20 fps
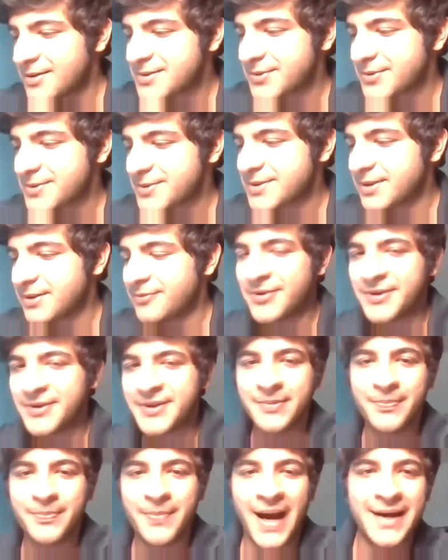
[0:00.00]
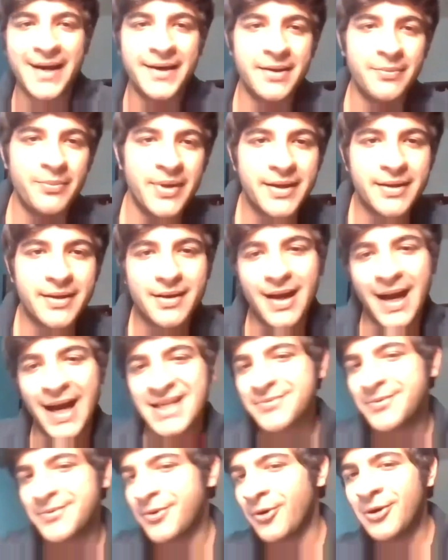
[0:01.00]
So with the pandemic,
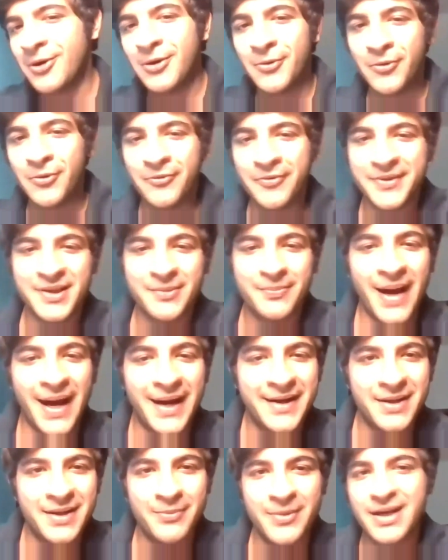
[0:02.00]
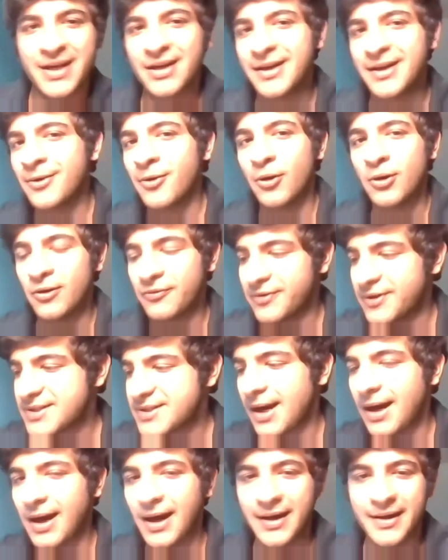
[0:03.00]
as we all know, with the pandemic hitting all of us
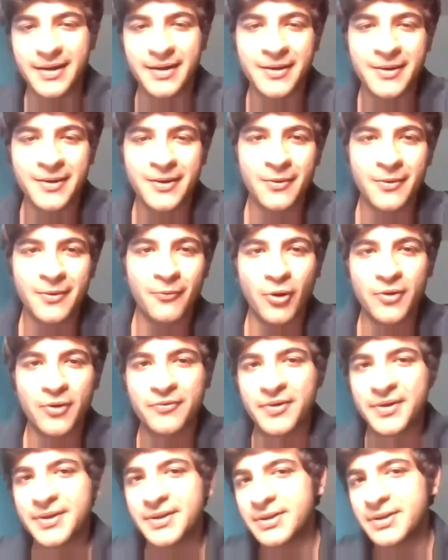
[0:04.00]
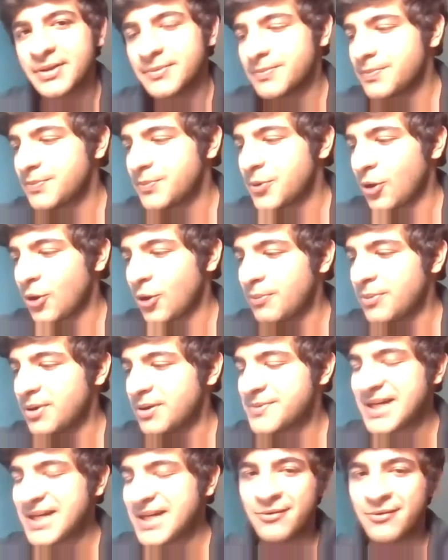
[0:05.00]
hard, what were the
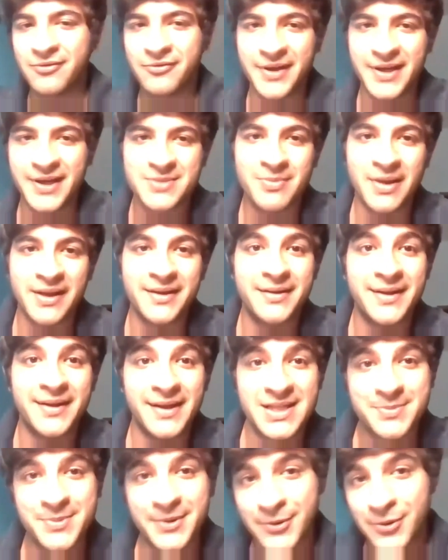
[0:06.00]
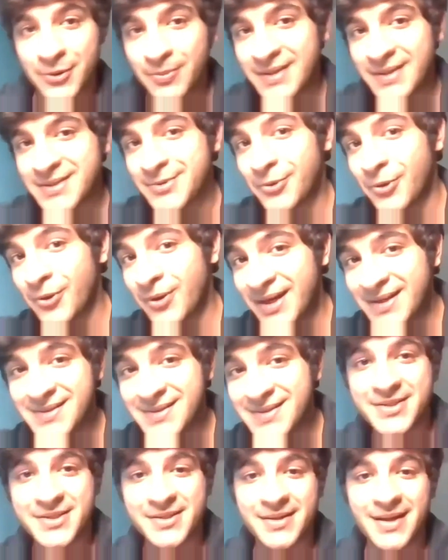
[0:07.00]
problems that were faced by the DSP Group as an
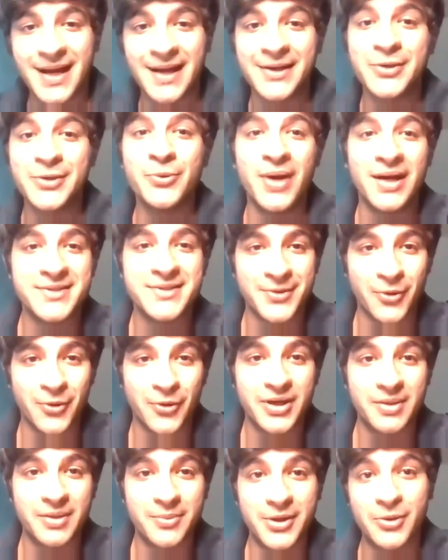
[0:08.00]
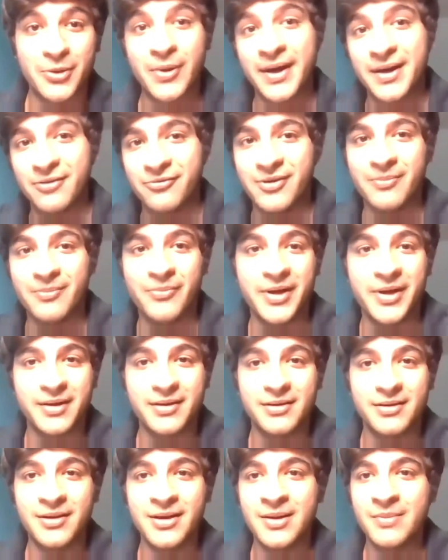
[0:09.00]
organization and you as an entrepreneur and a
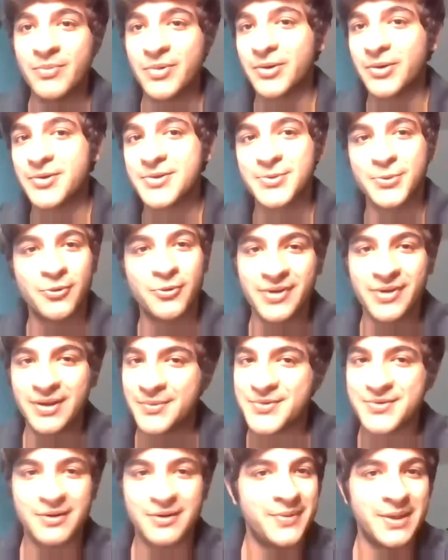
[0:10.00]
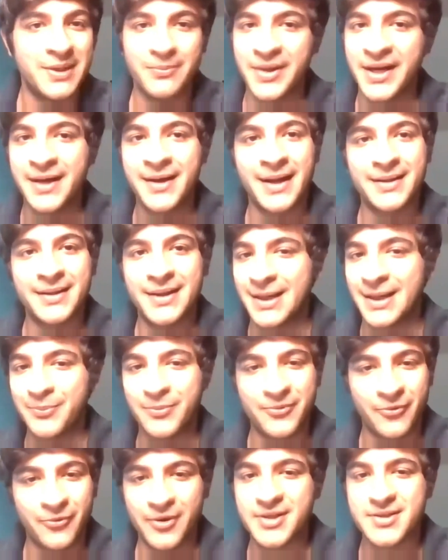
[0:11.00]
filmmaker? Because no films were being made at that
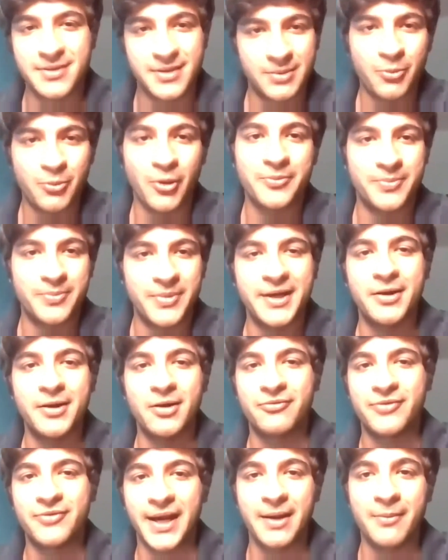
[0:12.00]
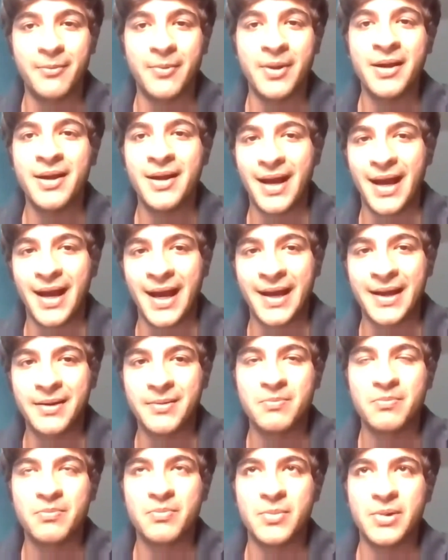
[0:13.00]
for a certain period of time.
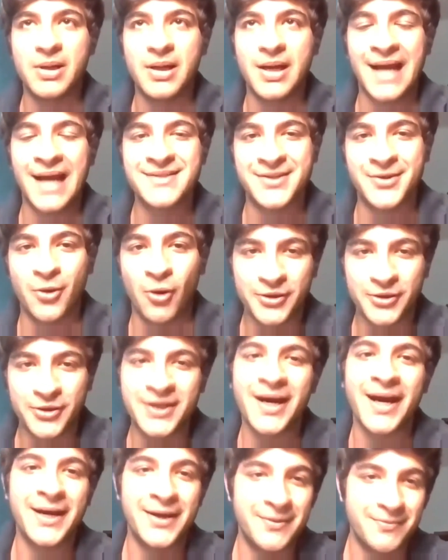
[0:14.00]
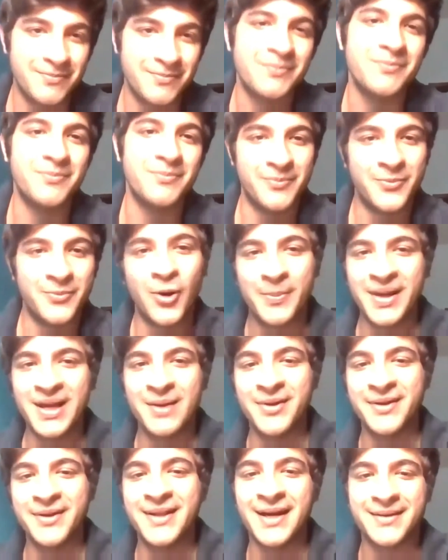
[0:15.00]
And as an author,
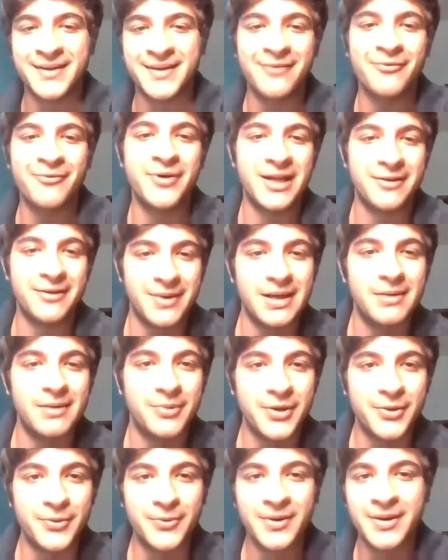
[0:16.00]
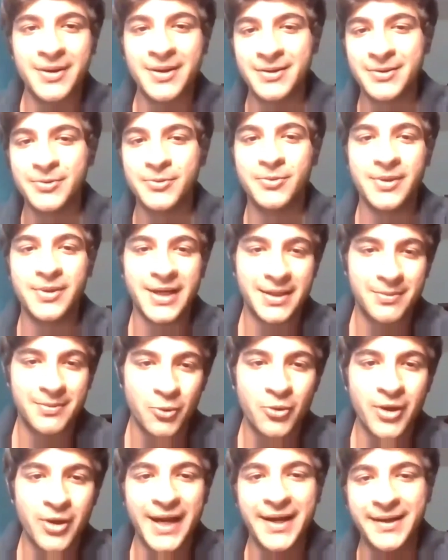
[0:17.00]
maybe that time would have helped you to get
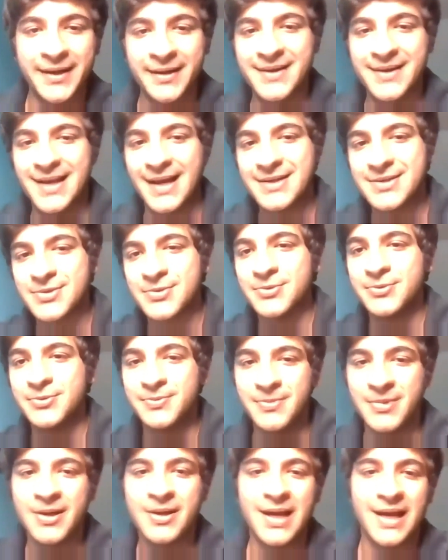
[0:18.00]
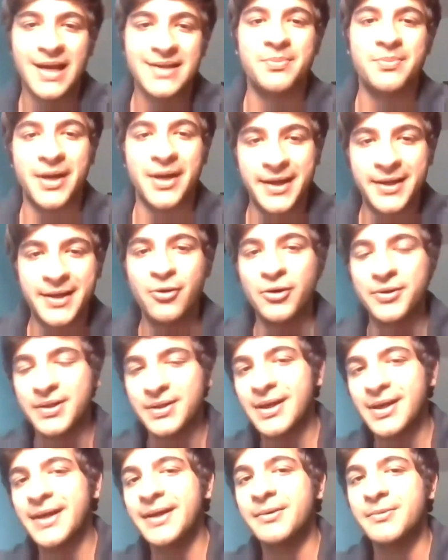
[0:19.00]
more ideas as a budding
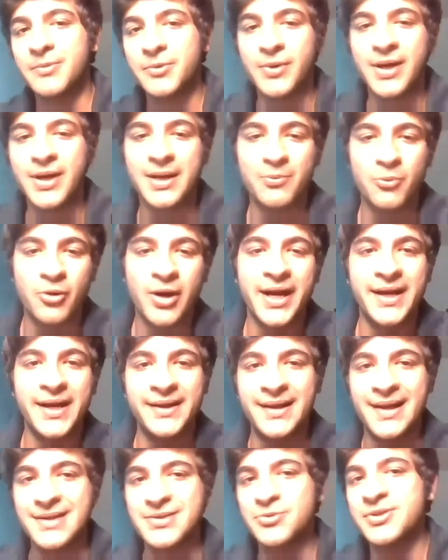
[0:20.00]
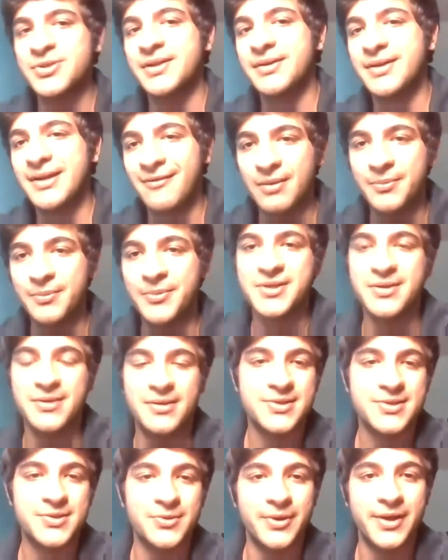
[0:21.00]
author, like to get more ideas to develop a
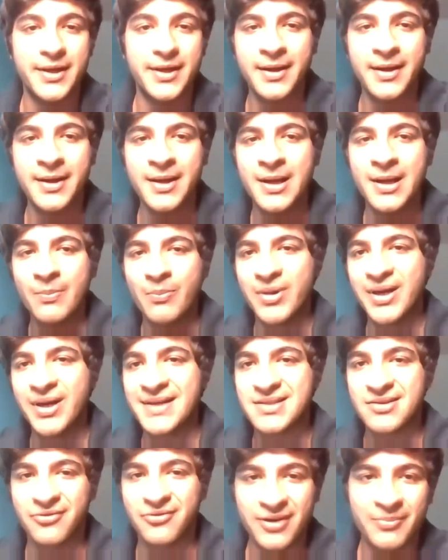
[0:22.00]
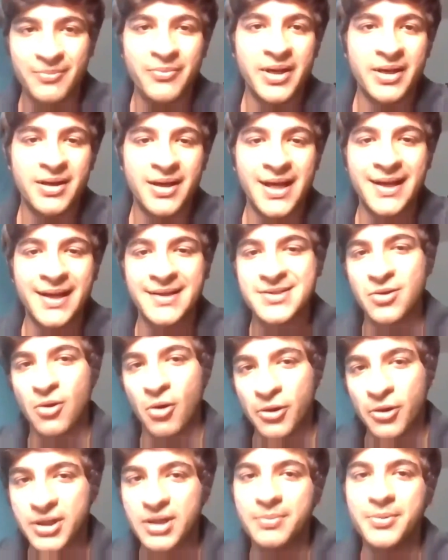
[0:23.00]
certain story. But as a filmmaker and as an
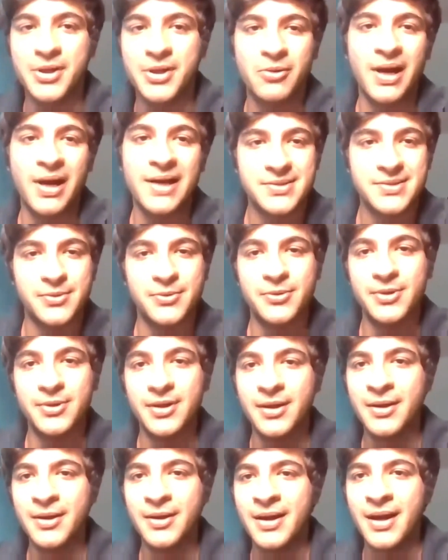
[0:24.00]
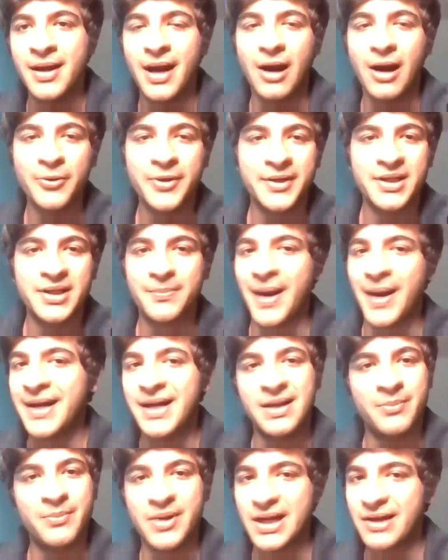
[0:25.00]
entrepreneur as a whole, how did the
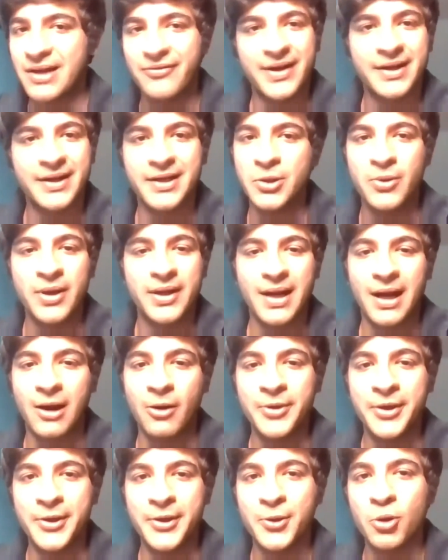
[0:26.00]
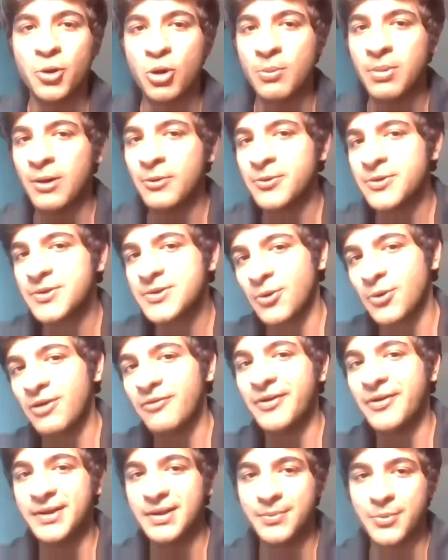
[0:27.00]
pandemic affect you and how did you go about
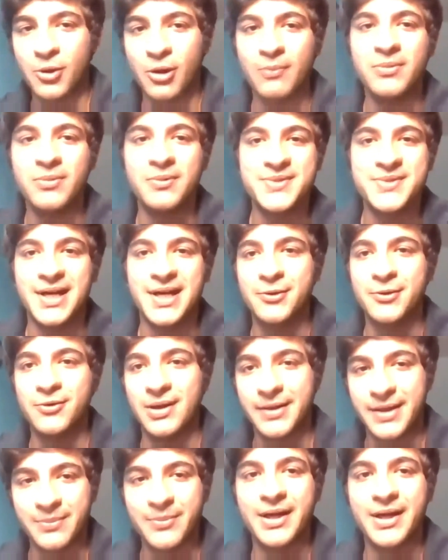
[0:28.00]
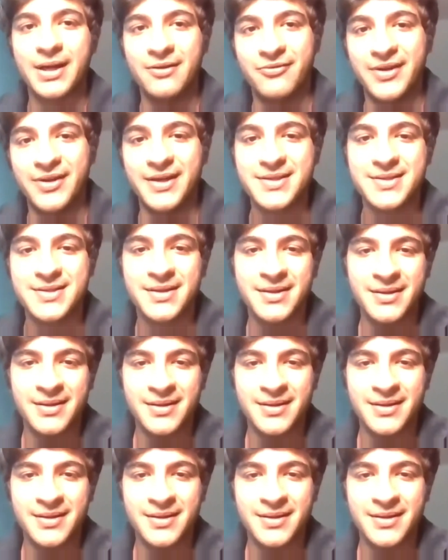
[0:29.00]
solving the problems that you ultimately faced?